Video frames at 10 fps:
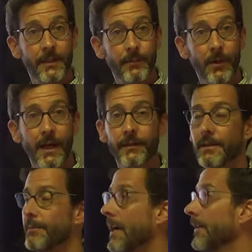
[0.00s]
of the
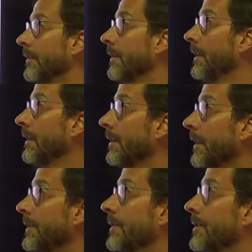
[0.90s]
practice model,
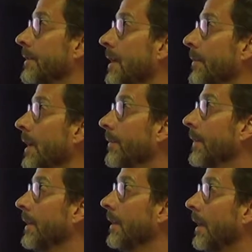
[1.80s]
let's just sum up